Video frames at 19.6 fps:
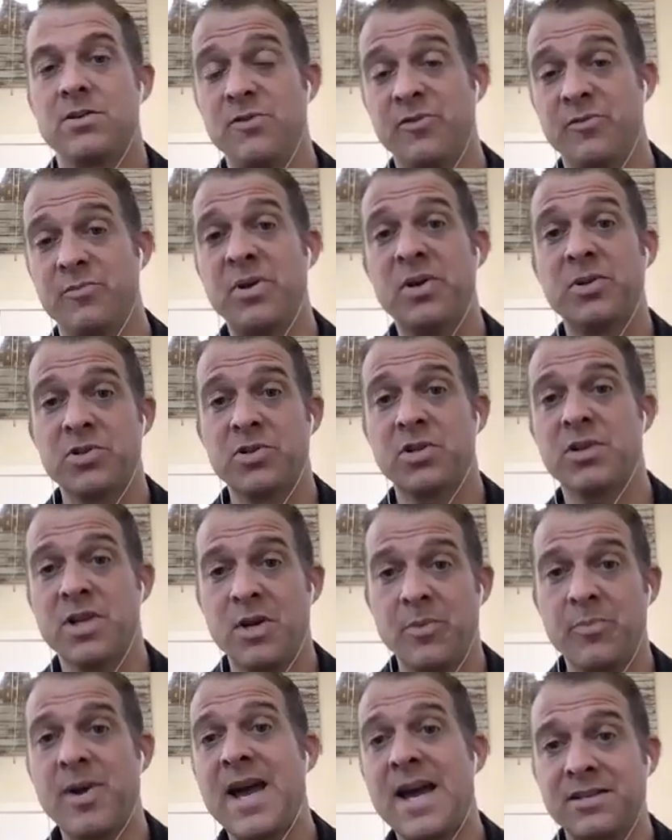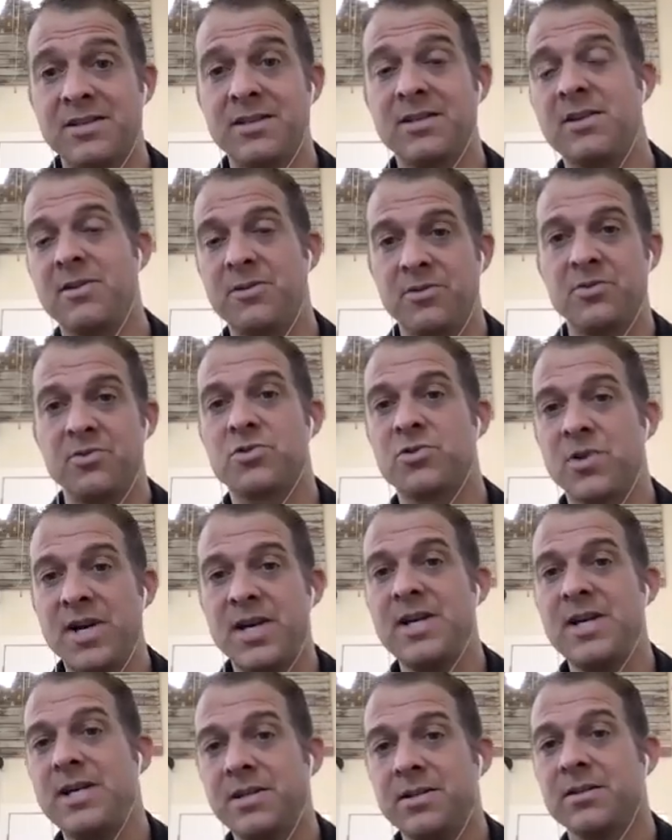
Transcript: you've built your capacity through training,